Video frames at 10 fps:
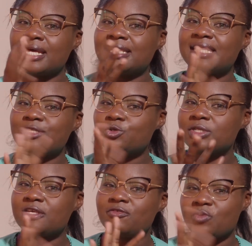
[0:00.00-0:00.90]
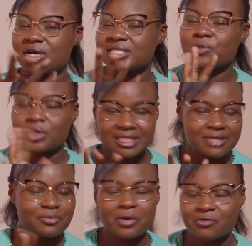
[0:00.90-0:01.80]
that should give you a small
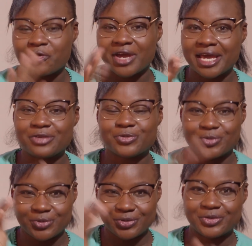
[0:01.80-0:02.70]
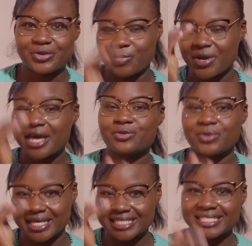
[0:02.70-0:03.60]
tip of where where you
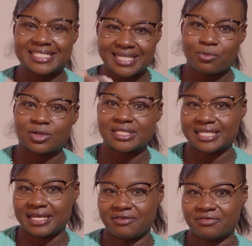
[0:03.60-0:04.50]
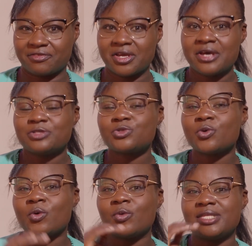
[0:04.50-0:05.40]
gauge in someone's life.
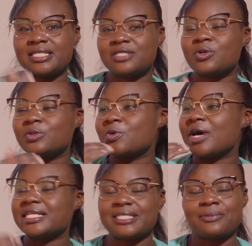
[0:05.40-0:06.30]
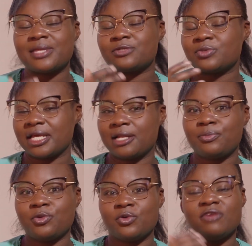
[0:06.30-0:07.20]
So this is also a tip that will help
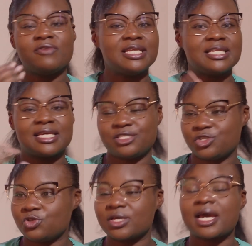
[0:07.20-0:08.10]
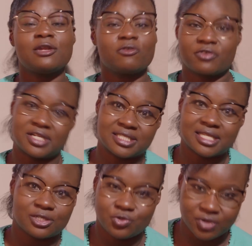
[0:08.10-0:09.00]
you even engaging the kind of friends
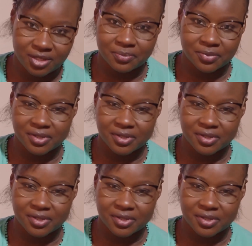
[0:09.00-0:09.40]
that you keep.